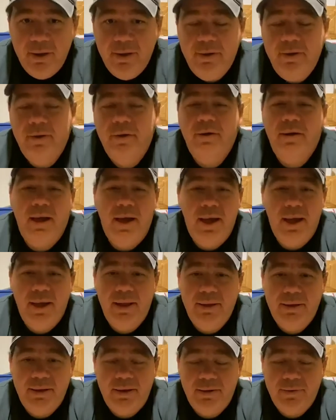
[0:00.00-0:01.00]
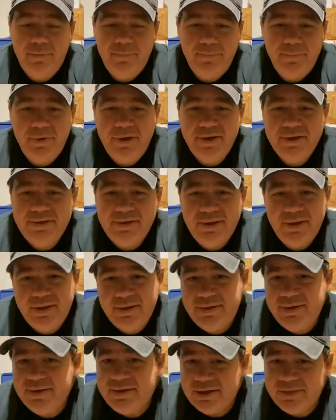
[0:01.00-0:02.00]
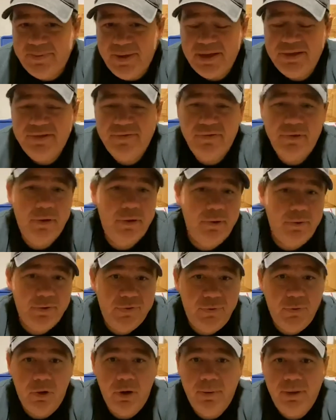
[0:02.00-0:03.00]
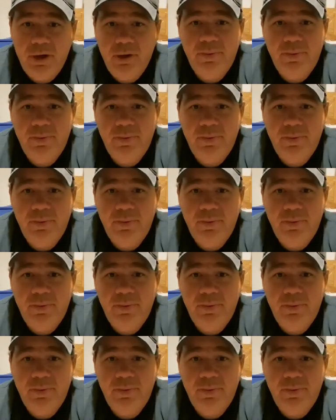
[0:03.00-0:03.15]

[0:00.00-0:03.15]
You're not, because it's expensive to go to a tournament.